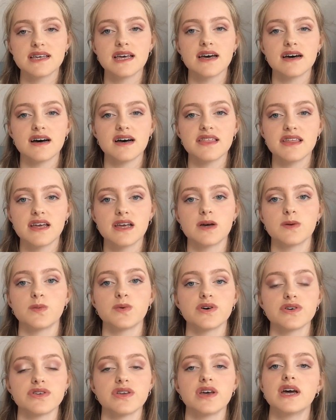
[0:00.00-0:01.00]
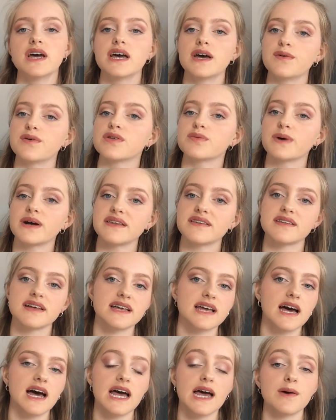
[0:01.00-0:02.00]
Yeah, I think it was. It was
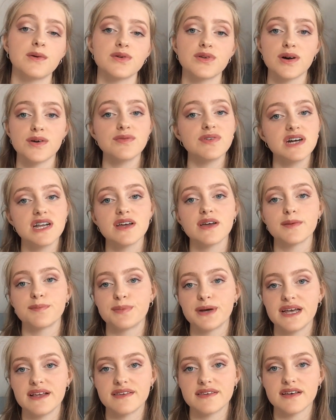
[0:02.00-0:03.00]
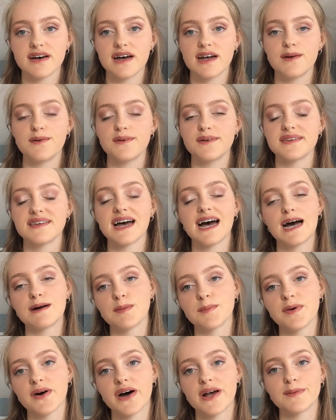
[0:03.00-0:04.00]
Wednesday. Yeah, it was a really good pizza. It was
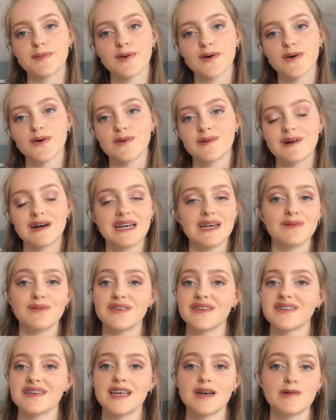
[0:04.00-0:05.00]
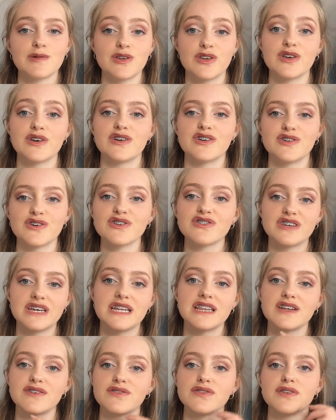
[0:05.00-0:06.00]
ham and pineapple. It was good. You'll
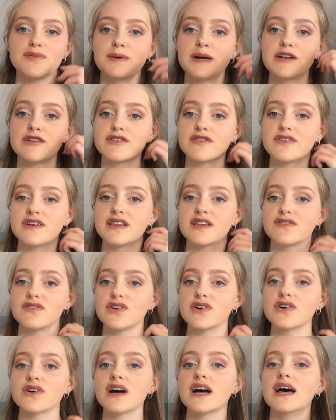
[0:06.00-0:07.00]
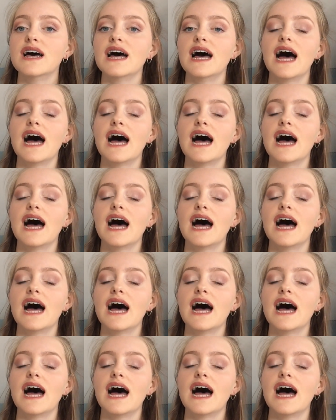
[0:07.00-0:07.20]
see in the picture of it in the vlog.